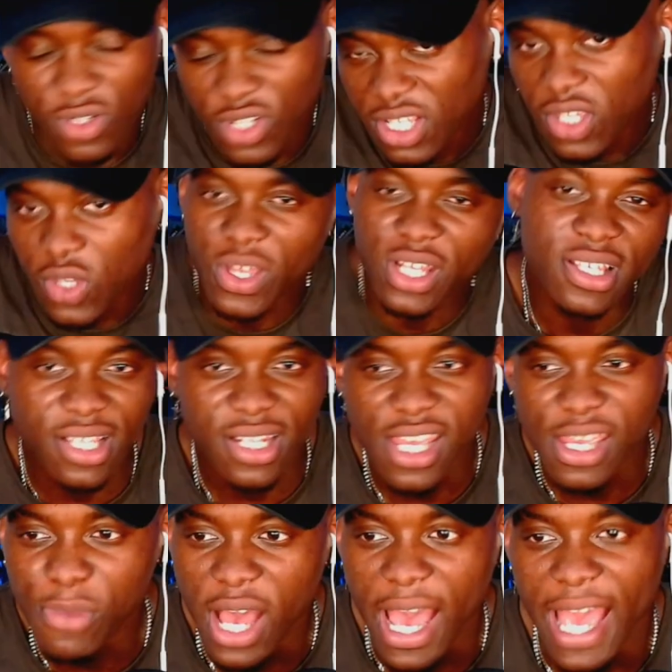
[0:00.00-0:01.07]
Just a quick
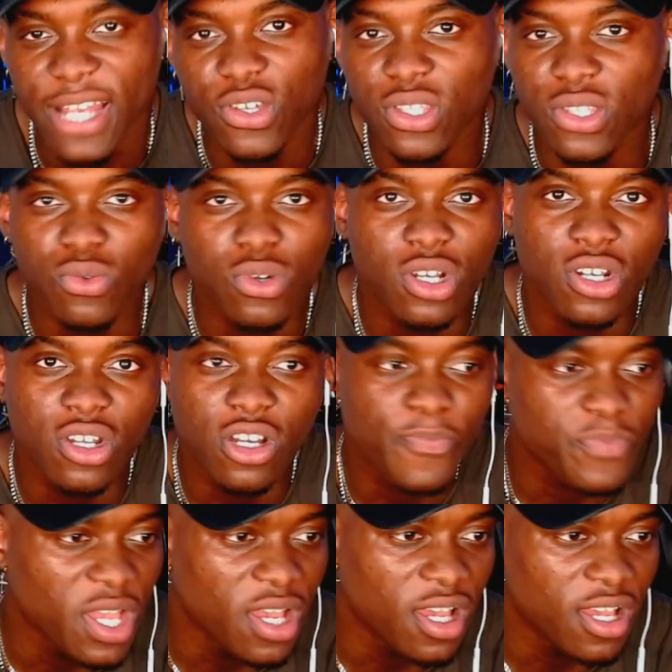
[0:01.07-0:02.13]
disclaimer, I do talk a
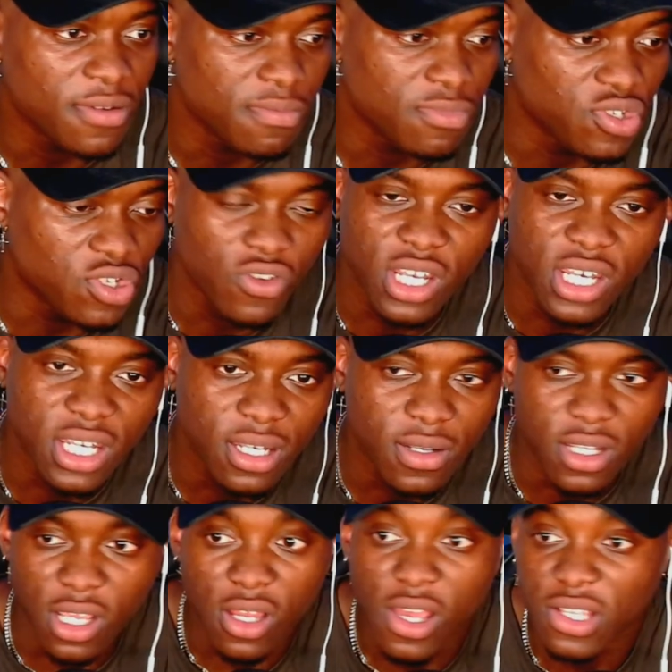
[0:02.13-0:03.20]
lot during
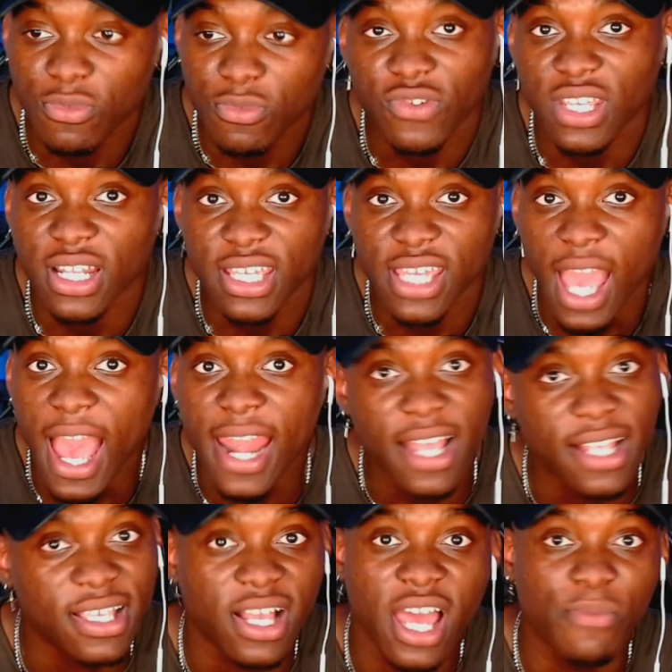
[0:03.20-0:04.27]
the Classroom of the Elite. I like
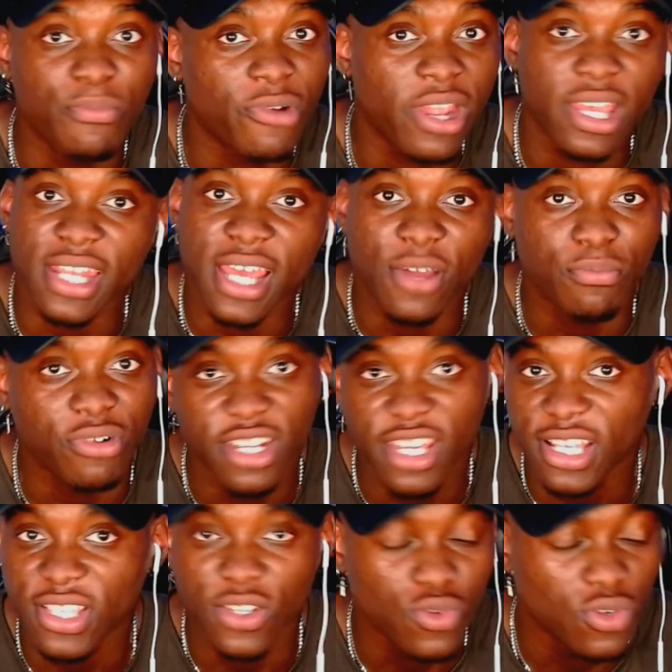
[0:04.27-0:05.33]
to kind of break it down,
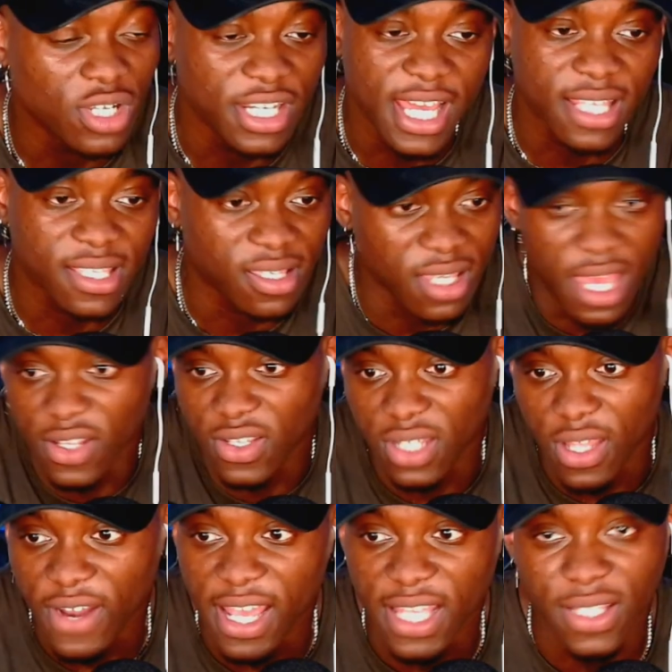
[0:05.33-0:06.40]
predict and all of that kind of
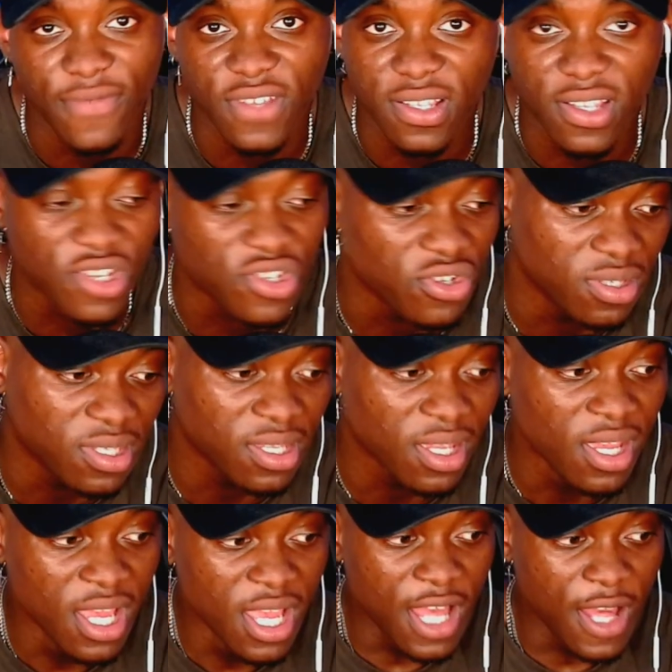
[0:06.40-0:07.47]
stuff. I like to have discussions.
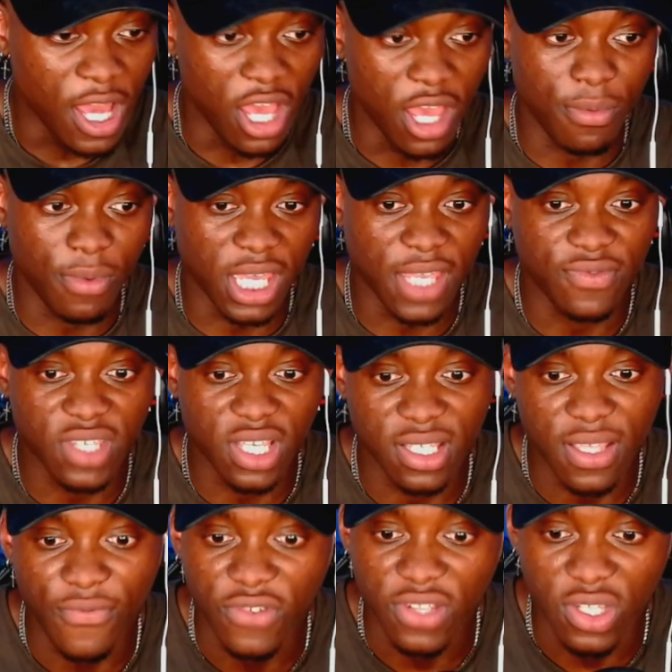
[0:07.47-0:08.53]
It gives us
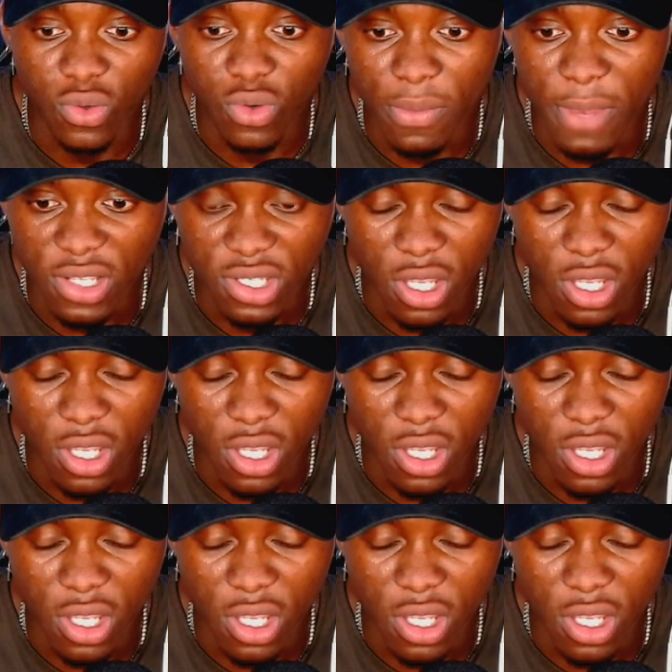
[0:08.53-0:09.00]
something to talk about.